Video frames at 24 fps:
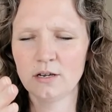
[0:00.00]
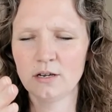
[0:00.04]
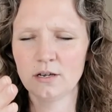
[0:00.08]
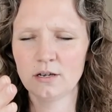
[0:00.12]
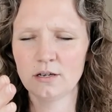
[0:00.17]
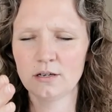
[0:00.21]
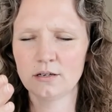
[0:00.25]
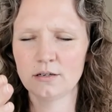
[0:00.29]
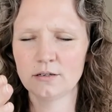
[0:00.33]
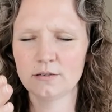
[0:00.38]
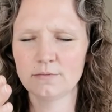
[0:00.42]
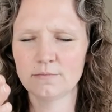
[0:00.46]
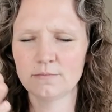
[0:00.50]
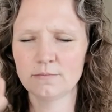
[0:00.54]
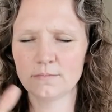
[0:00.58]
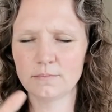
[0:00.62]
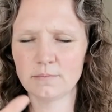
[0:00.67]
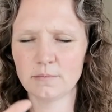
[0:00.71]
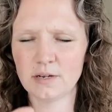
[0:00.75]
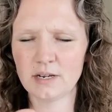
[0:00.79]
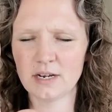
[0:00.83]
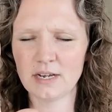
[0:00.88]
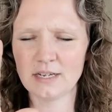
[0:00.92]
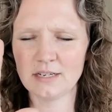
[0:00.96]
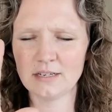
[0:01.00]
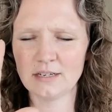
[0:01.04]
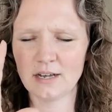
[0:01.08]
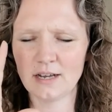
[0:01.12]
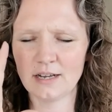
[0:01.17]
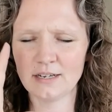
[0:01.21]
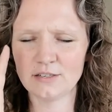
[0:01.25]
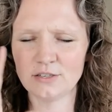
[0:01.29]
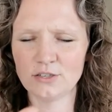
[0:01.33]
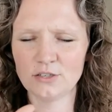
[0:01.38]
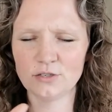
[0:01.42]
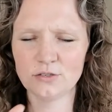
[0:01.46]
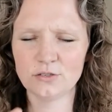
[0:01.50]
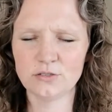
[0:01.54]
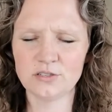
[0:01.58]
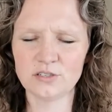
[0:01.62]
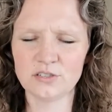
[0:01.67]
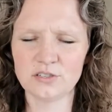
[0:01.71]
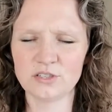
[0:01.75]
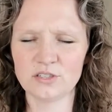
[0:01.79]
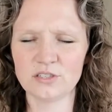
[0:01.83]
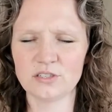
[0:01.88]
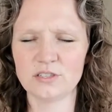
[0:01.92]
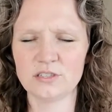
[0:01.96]
but I choose to
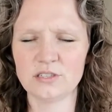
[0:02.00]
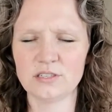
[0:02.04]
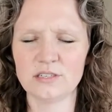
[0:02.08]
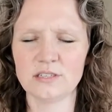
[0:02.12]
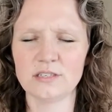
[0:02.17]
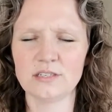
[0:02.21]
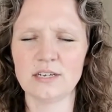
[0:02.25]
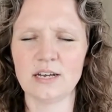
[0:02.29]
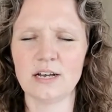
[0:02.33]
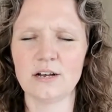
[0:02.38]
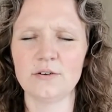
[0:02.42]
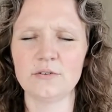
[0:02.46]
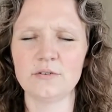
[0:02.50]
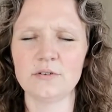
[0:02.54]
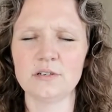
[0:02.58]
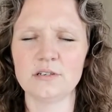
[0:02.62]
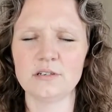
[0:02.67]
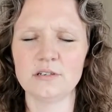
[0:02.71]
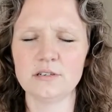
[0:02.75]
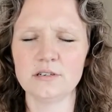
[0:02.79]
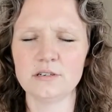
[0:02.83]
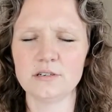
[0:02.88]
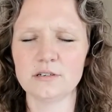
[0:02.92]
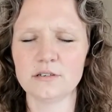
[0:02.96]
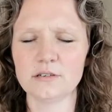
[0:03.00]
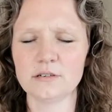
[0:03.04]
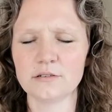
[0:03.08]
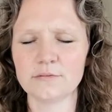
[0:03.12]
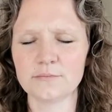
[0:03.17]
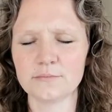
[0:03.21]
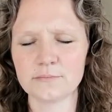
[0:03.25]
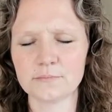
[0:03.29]
just sit down in here.